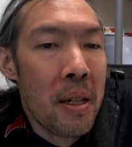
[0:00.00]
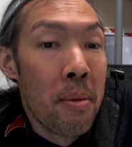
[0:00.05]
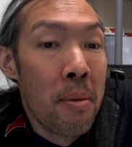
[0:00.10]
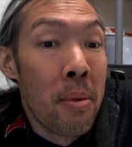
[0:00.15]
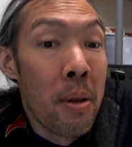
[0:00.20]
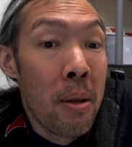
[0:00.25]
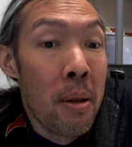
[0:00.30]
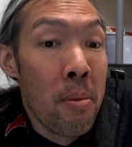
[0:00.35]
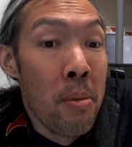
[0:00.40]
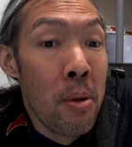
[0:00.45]

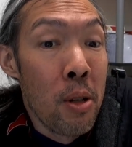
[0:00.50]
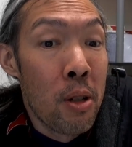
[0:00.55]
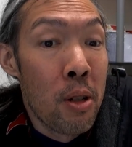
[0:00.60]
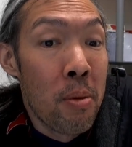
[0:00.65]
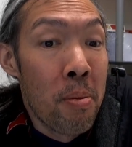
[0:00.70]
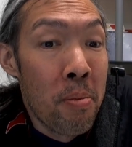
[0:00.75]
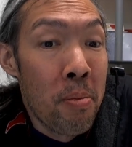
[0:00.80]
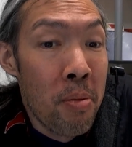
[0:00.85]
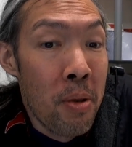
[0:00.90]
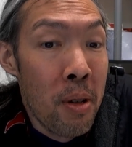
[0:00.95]

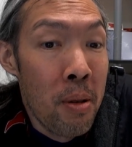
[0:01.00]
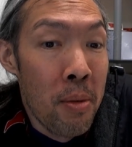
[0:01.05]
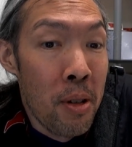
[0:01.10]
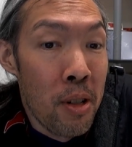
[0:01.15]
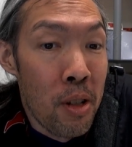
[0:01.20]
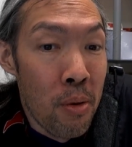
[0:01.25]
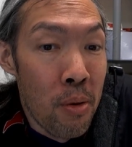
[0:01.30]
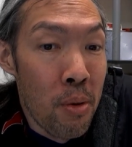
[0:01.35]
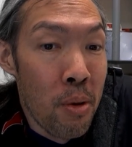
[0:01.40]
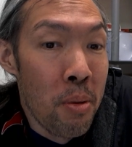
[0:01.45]
Pretty
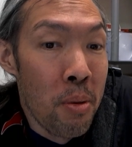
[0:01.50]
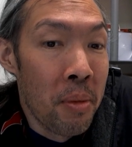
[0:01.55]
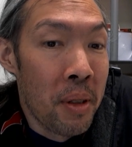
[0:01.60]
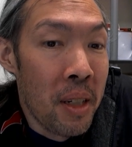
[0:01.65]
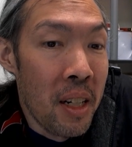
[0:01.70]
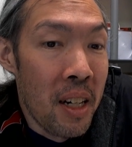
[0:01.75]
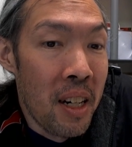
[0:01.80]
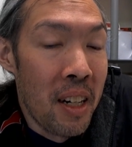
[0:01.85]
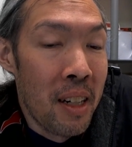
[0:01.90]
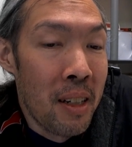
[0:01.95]
much a room
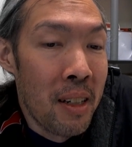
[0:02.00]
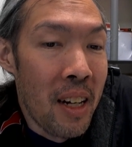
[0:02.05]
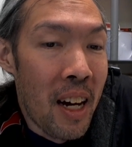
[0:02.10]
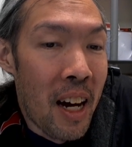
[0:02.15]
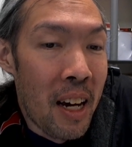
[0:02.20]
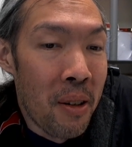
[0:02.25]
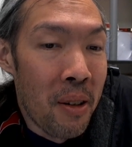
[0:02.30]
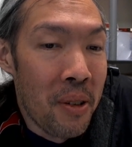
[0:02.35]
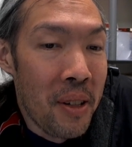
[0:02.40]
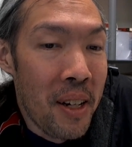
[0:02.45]
con.
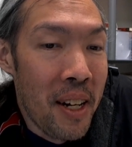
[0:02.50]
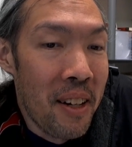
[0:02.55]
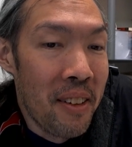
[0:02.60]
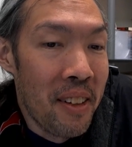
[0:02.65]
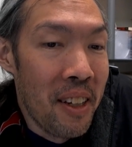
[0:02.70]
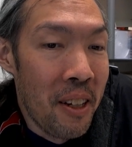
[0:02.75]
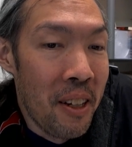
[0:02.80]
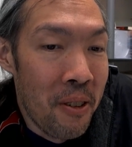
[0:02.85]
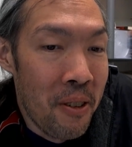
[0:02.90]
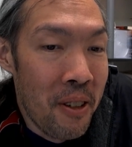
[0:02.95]
I don't know how
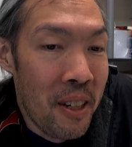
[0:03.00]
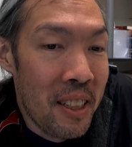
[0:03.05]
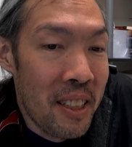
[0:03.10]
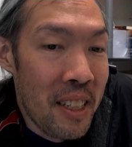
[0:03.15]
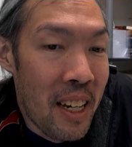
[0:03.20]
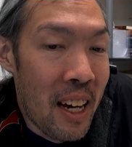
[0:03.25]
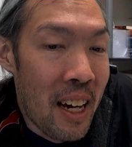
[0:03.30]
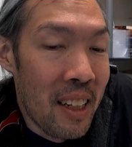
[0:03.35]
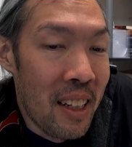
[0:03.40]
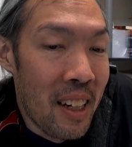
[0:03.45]
the internet's
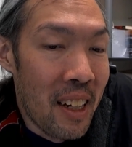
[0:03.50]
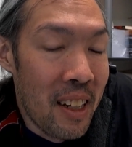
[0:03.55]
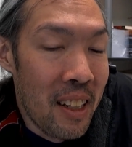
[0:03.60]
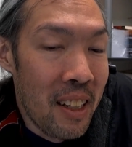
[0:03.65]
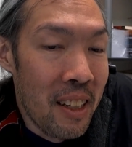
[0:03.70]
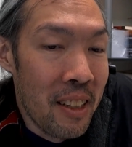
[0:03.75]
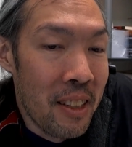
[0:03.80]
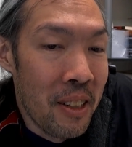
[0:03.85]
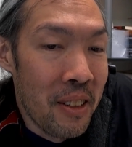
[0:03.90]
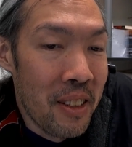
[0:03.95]
at. A lot of
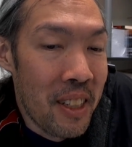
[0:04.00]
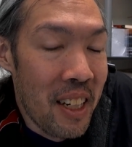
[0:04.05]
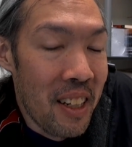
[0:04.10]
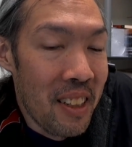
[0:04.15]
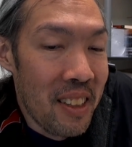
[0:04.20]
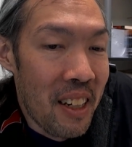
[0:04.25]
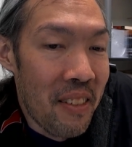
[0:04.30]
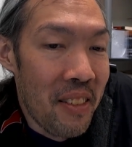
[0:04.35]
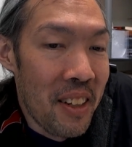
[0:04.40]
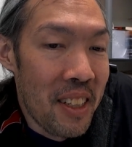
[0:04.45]
these
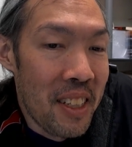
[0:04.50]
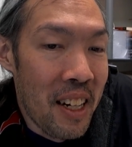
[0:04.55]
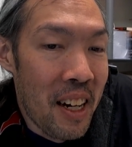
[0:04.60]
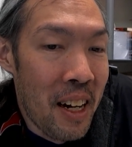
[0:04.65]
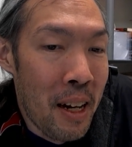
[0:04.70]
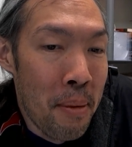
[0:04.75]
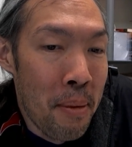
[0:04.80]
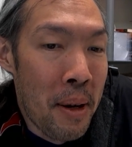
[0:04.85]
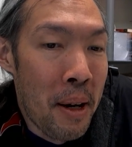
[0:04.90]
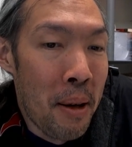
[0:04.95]
hotels have a
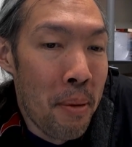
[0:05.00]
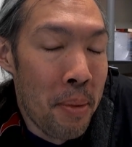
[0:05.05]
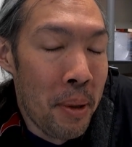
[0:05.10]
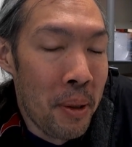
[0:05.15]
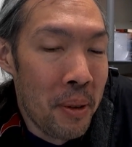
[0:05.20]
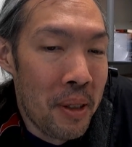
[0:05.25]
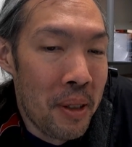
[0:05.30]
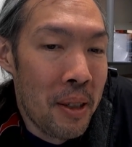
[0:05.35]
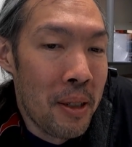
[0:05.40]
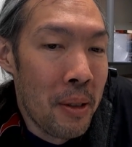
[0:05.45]
timeout
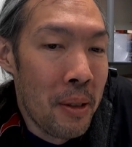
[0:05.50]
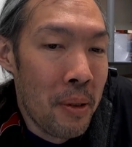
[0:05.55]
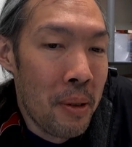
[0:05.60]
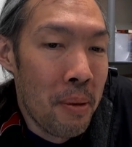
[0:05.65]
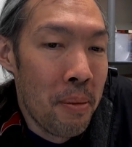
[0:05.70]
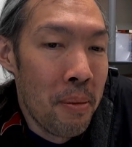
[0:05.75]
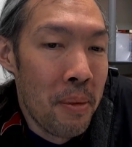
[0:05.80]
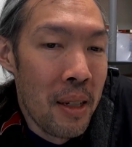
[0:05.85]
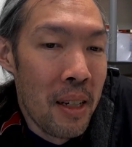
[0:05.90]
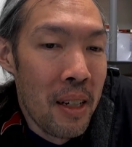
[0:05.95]
built into
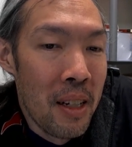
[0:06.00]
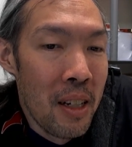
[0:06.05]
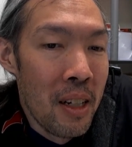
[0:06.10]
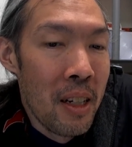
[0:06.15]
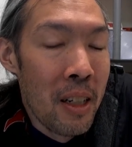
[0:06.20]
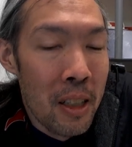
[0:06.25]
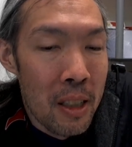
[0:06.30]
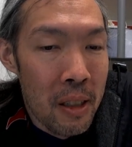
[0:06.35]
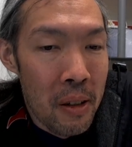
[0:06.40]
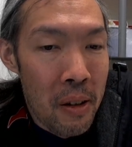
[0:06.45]
them,
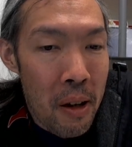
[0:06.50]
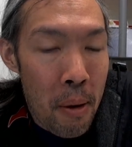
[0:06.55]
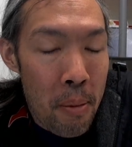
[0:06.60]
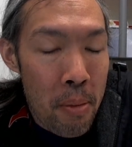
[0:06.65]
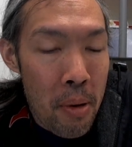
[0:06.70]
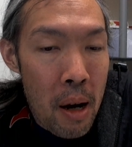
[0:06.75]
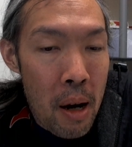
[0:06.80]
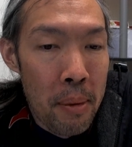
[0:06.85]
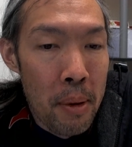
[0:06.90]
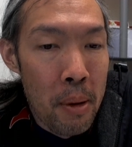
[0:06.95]
so I'll
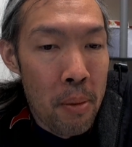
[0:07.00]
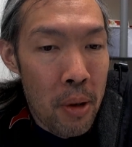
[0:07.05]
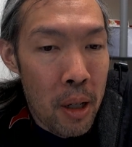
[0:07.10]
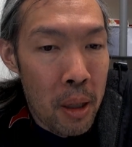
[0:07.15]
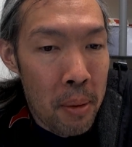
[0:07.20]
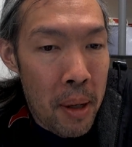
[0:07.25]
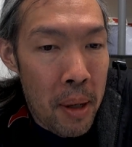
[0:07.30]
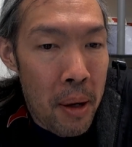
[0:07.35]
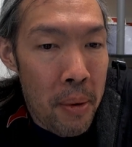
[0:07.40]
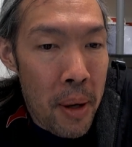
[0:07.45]
probably
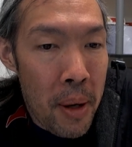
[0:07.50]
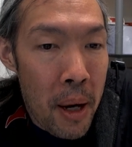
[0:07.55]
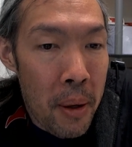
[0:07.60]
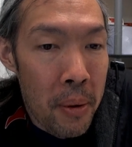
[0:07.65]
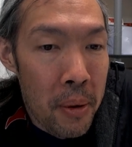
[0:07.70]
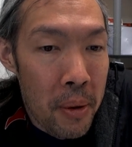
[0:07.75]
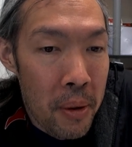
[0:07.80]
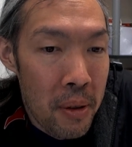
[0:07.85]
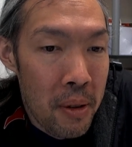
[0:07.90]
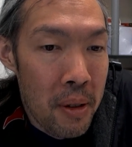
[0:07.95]
bring my
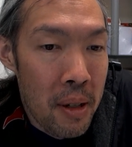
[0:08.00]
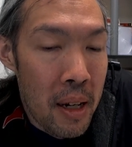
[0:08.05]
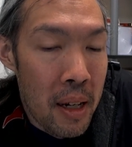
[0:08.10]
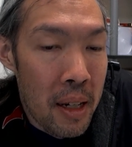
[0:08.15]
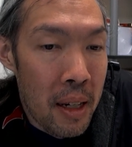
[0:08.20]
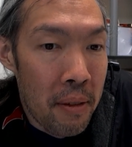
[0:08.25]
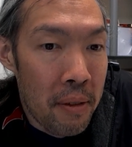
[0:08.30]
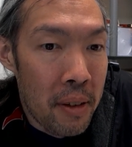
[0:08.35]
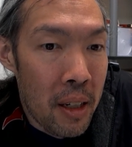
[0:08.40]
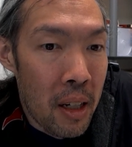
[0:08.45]
router. And
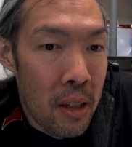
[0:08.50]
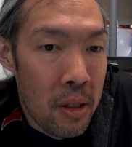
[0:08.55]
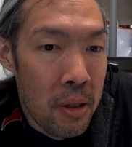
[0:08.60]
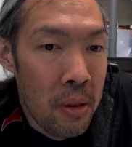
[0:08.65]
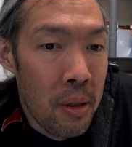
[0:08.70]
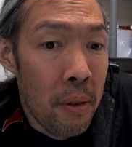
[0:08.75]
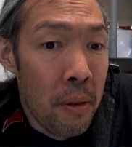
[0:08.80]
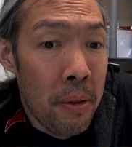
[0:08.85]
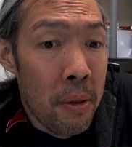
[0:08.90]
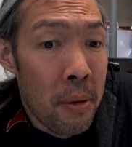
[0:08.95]
I've got two
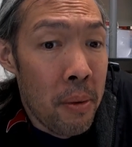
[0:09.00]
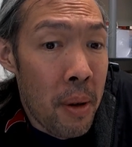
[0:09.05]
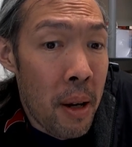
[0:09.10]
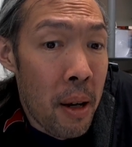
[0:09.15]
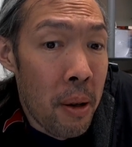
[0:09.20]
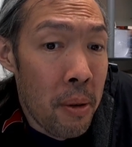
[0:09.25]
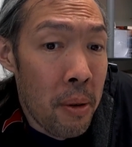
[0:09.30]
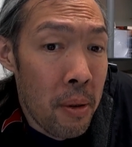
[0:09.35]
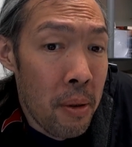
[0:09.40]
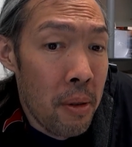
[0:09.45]
different
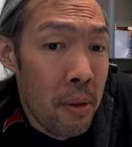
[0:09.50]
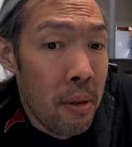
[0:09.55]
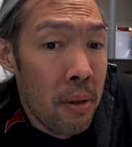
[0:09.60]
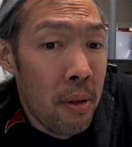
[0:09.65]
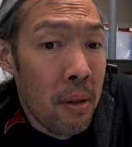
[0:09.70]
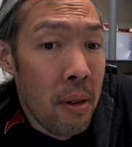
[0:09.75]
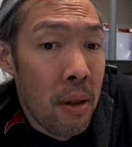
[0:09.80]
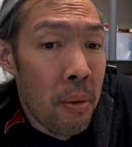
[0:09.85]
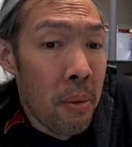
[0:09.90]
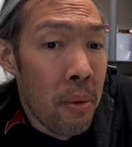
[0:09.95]
routers,
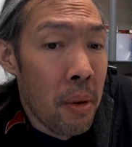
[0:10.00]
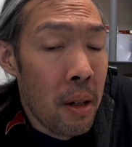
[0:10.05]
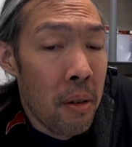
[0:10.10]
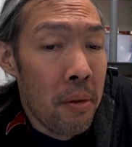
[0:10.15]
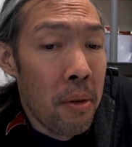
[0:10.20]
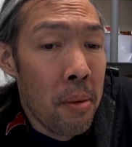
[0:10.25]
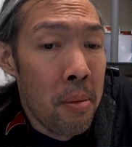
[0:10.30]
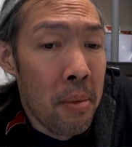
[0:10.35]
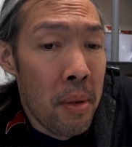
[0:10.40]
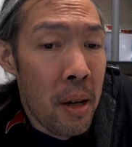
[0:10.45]
and one of
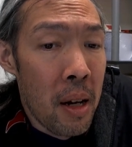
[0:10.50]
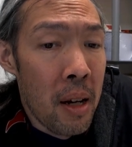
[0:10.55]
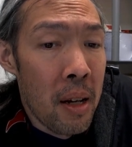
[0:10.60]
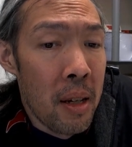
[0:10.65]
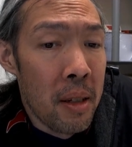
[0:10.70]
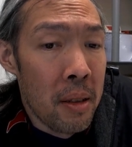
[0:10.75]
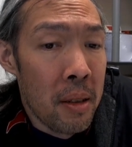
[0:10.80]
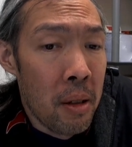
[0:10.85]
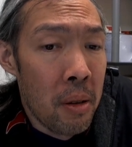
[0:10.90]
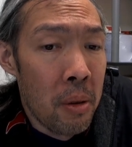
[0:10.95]
them
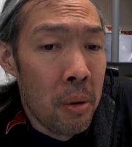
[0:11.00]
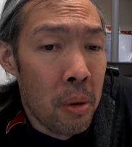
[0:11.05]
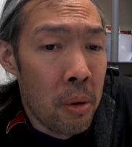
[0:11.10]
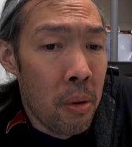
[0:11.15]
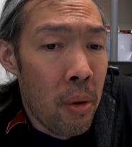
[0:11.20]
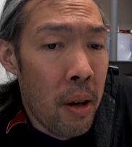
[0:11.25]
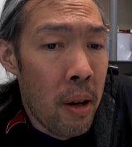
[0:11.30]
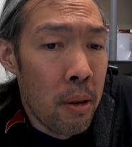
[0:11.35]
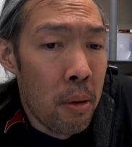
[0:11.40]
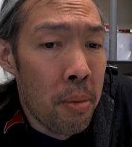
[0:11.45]
is an old
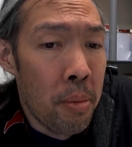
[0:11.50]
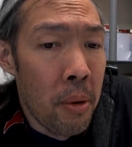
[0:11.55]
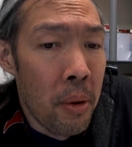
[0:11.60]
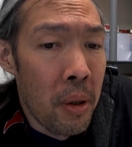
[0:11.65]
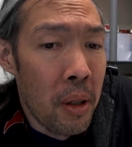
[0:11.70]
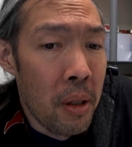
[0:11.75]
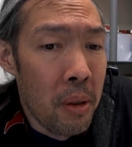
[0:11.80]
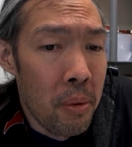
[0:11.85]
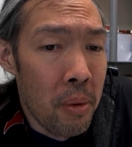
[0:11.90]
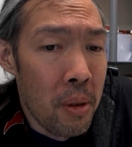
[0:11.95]

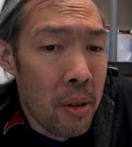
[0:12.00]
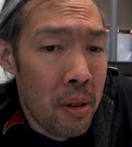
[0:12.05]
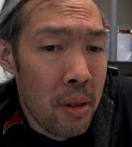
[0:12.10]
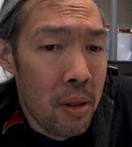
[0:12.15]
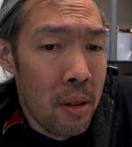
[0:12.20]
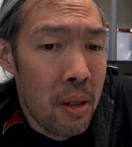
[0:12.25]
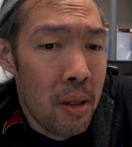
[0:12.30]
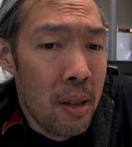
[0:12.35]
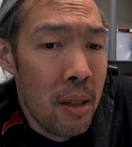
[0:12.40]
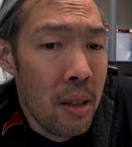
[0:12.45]
Cradlepoint, which
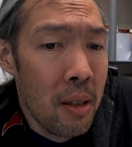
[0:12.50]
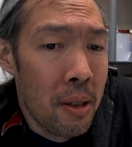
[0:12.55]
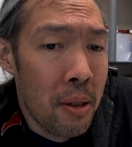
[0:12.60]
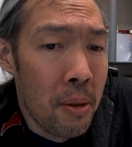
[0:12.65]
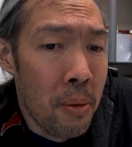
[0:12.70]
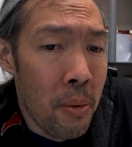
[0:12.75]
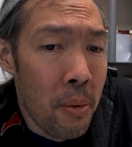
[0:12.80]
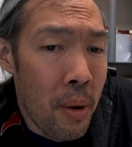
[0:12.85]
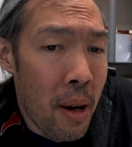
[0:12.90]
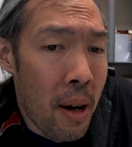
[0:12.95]
is a decent
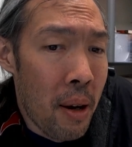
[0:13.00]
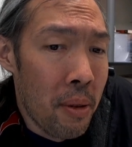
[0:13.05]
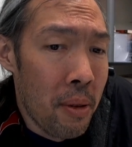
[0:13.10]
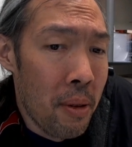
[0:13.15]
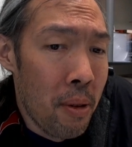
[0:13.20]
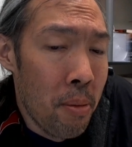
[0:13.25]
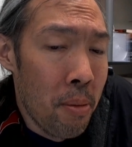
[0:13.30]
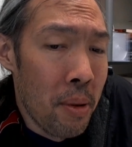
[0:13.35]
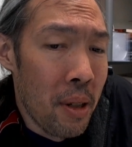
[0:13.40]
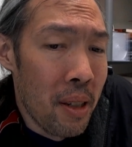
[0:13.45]

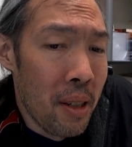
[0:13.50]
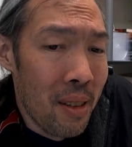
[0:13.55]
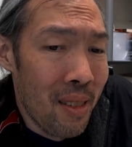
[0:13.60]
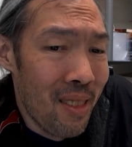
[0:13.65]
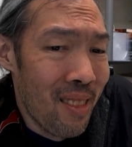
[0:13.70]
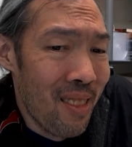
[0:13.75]
router, but